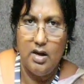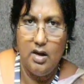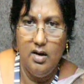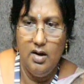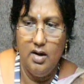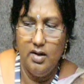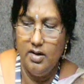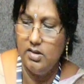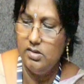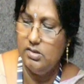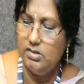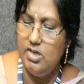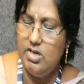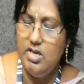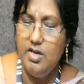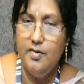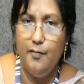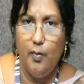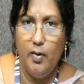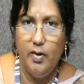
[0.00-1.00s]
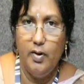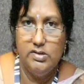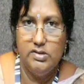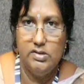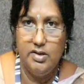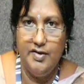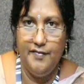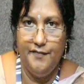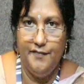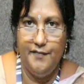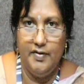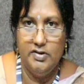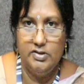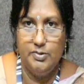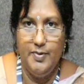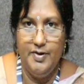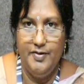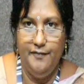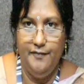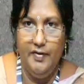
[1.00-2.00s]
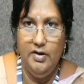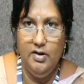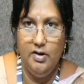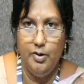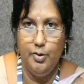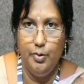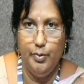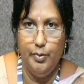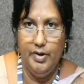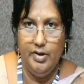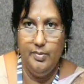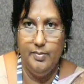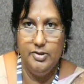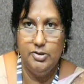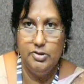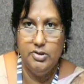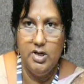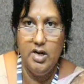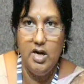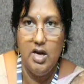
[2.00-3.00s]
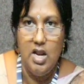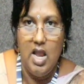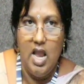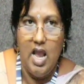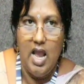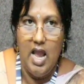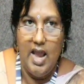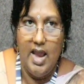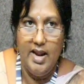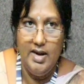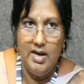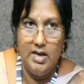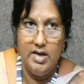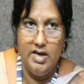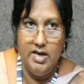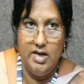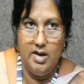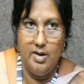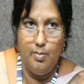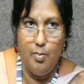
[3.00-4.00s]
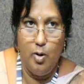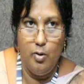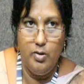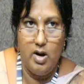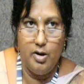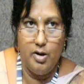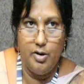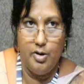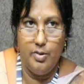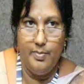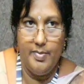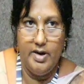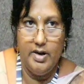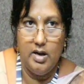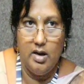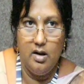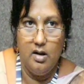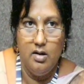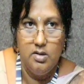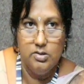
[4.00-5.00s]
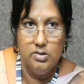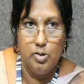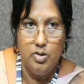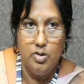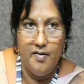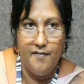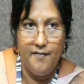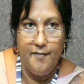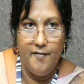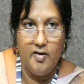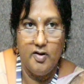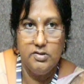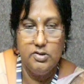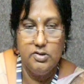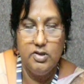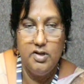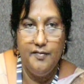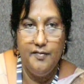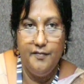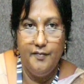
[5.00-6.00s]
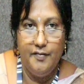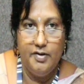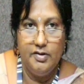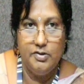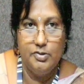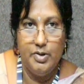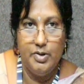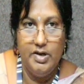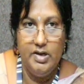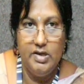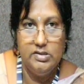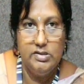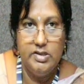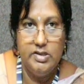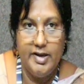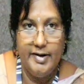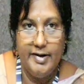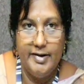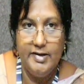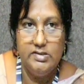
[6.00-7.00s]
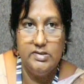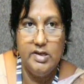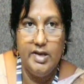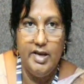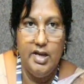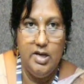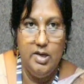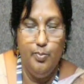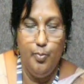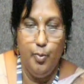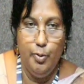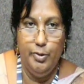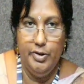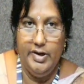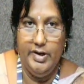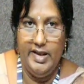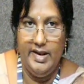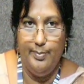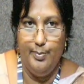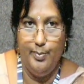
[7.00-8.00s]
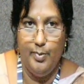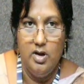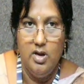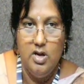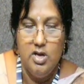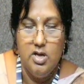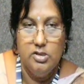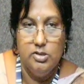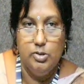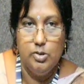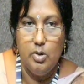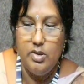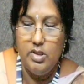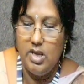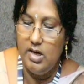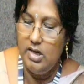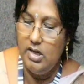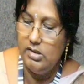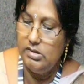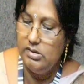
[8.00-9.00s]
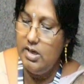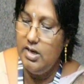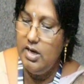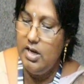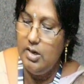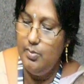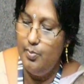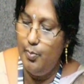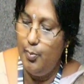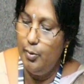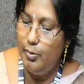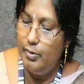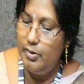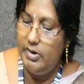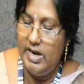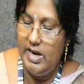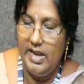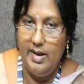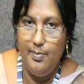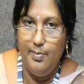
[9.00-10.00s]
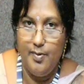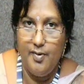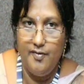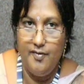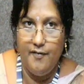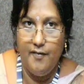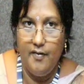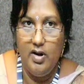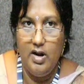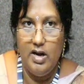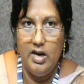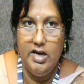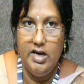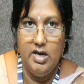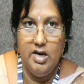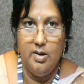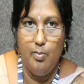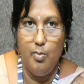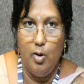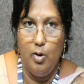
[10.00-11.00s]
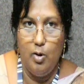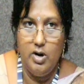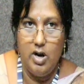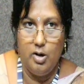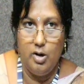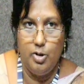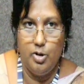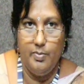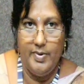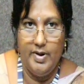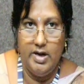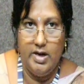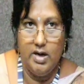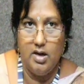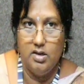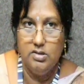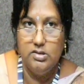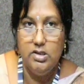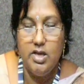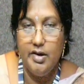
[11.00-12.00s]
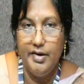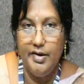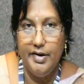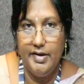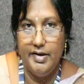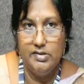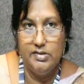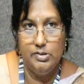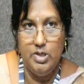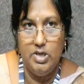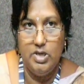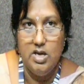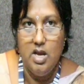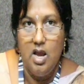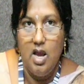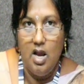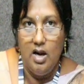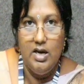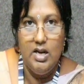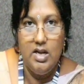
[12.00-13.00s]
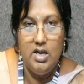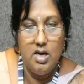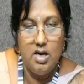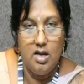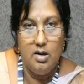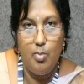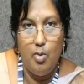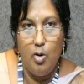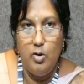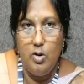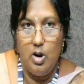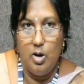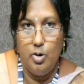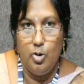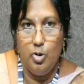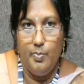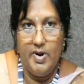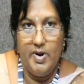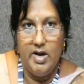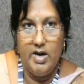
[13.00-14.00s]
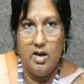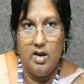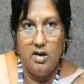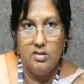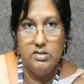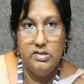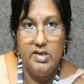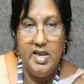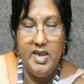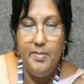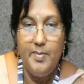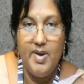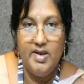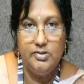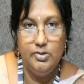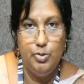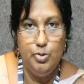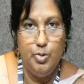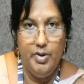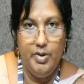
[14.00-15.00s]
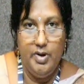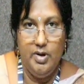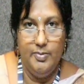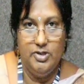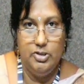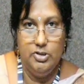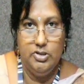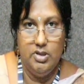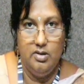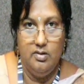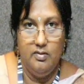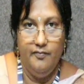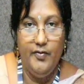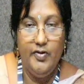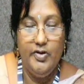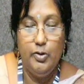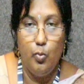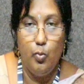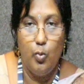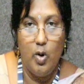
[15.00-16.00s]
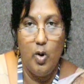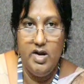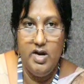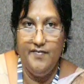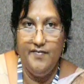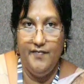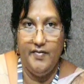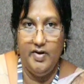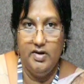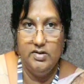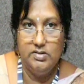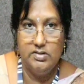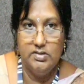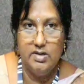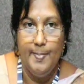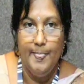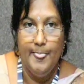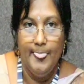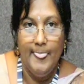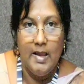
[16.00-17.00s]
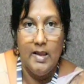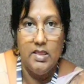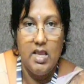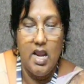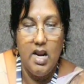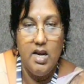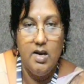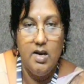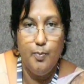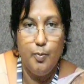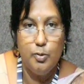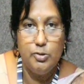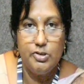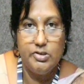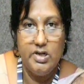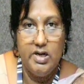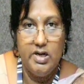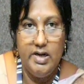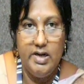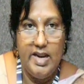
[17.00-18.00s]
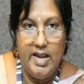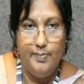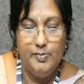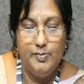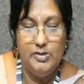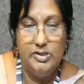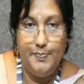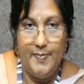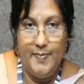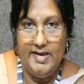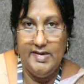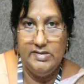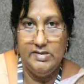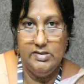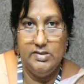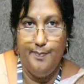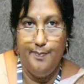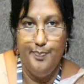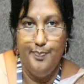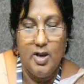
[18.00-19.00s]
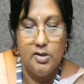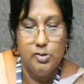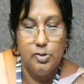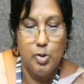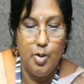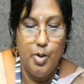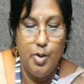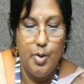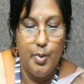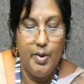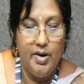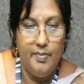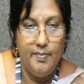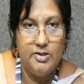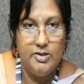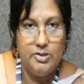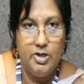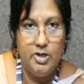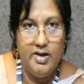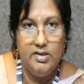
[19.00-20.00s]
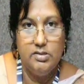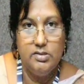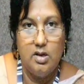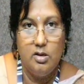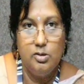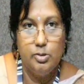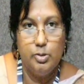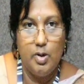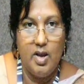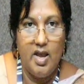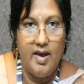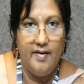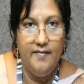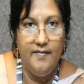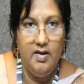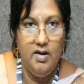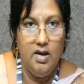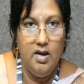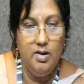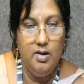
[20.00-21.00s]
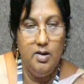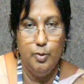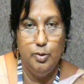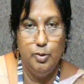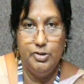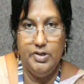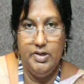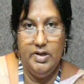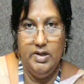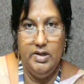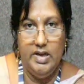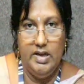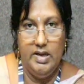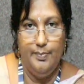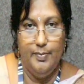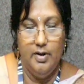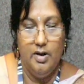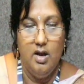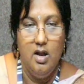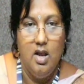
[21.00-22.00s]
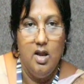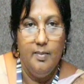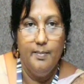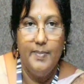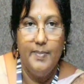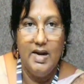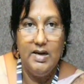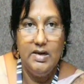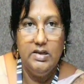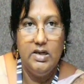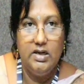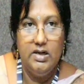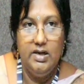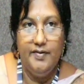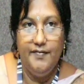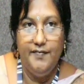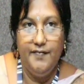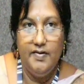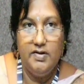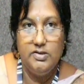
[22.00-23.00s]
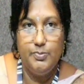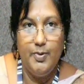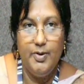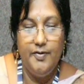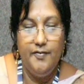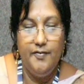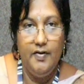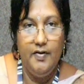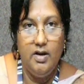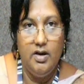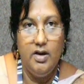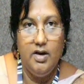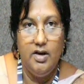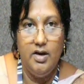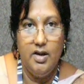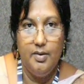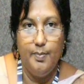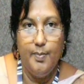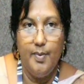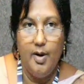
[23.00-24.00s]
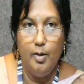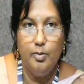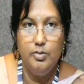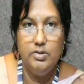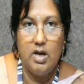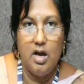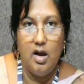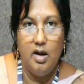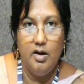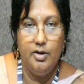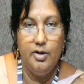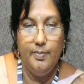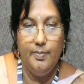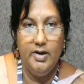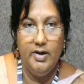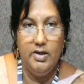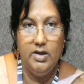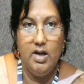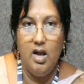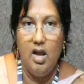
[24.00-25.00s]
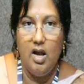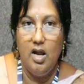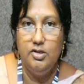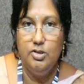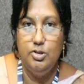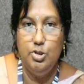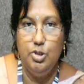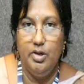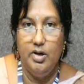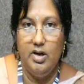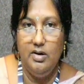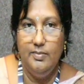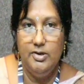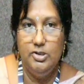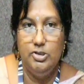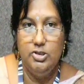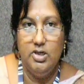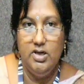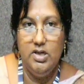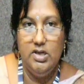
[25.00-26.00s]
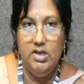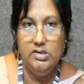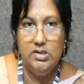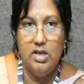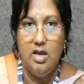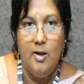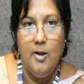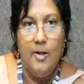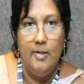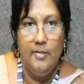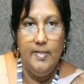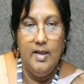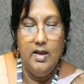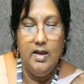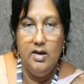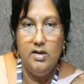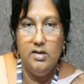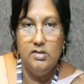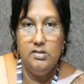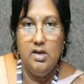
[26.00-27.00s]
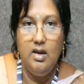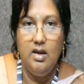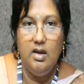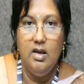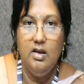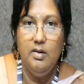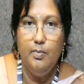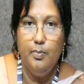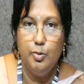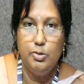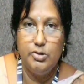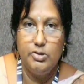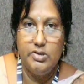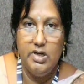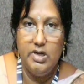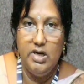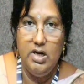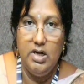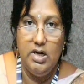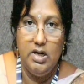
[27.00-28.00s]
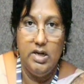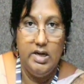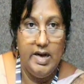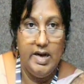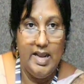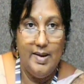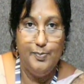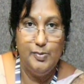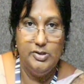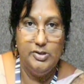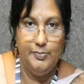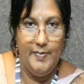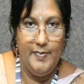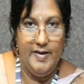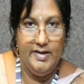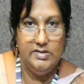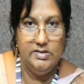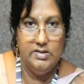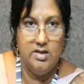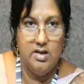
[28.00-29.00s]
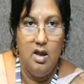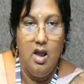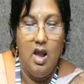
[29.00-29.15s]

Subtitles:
let us see what is the difference between the Turing machine and linear bound automata. So the first difference is there is an input tape. So there is an input tape for linear bound automata. So here you can see linear bound automata same as Turing machine with one difference, the input string tape space. So Turing machine is also having input string tape, but the difference between linear bound automata and Turing machine is there is an input string tape space.